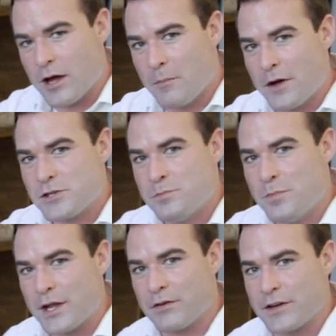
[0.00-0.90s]
a much
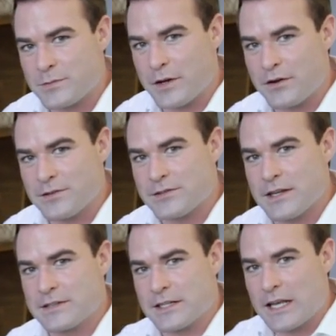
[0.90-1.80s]
better experience.
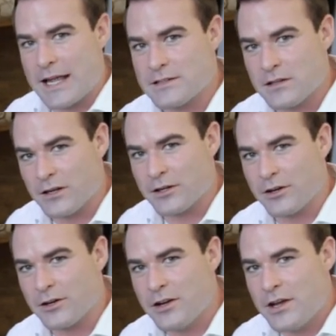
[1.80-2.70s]
It's going to last longer.